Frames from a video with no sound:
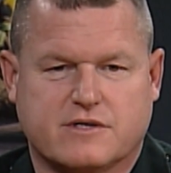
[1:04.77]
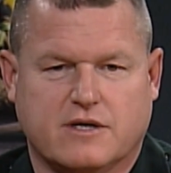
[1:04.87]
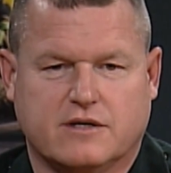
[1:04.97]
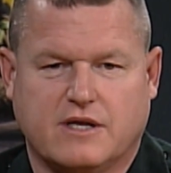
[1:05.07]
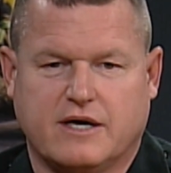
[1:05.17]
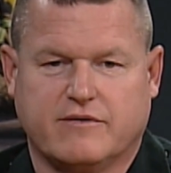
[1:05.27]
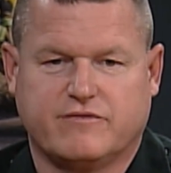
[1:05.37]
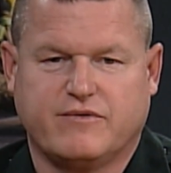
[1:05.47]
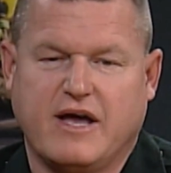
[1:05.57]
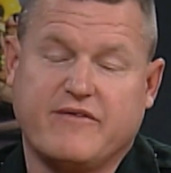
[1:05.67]
A lot of
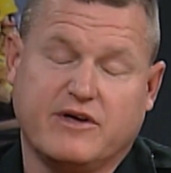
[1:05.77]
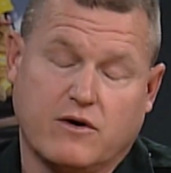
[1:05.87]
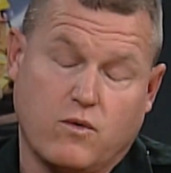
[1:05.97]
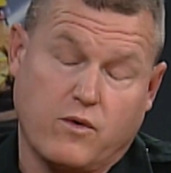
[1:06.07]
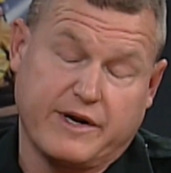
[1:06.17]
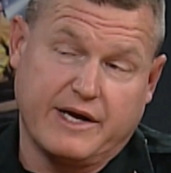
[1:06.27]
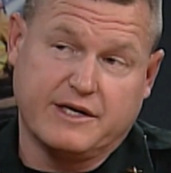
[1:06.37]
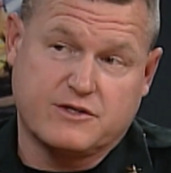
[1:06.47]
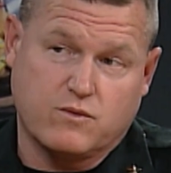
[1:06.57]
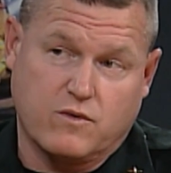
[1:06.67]
heavy
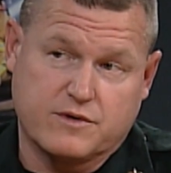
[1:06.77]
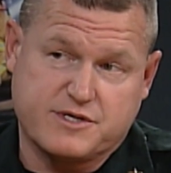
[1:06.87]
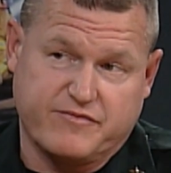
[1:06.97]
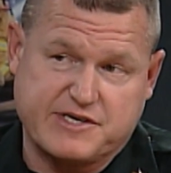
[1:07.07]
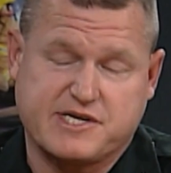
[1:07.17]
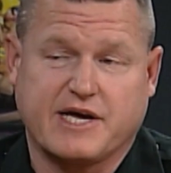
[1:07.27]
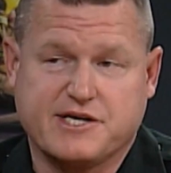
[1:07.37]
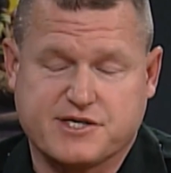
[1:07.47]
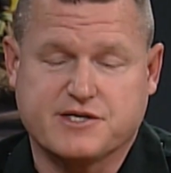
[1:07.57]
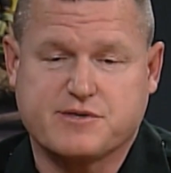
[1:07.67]
oriented towards
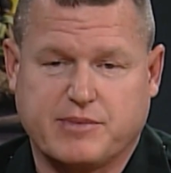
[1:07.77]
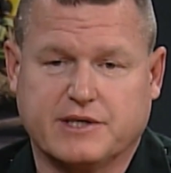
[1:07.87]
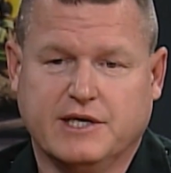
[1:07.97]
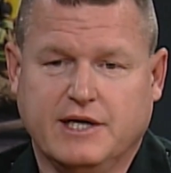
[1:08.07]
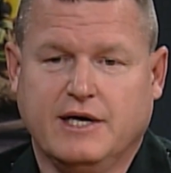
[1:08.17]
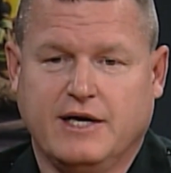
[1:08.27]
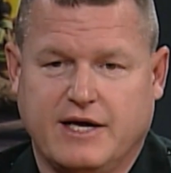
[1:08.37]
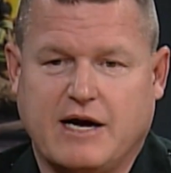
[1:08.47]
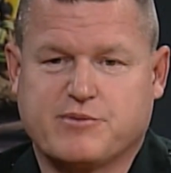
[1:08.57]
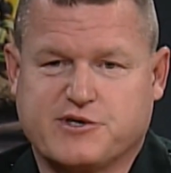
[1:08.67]
investigations, but
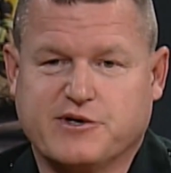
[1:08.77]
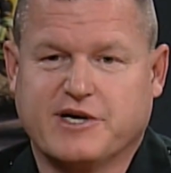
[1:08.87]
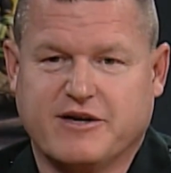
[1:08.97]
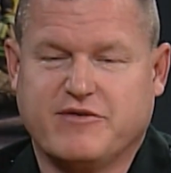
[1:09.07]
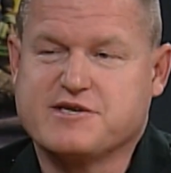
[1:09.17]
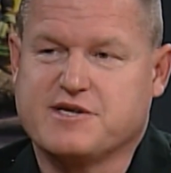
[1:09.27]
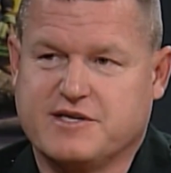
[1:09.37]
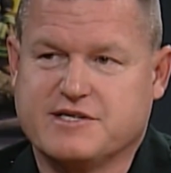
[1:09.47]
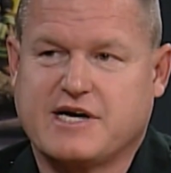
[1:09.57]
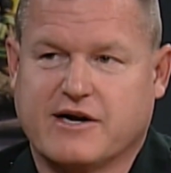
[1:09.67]
an opportunity to visit
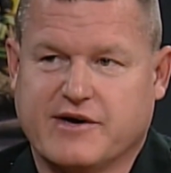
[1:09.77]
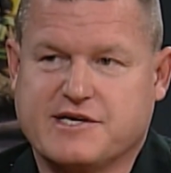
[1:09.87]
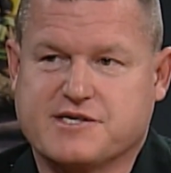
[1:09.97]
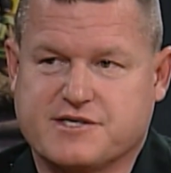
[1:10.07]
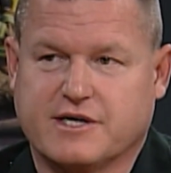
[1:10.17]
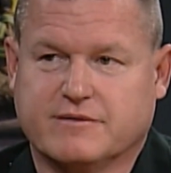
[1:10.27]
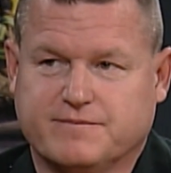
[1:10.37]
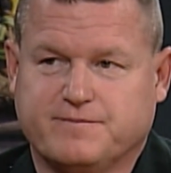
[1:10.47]
the entire agency.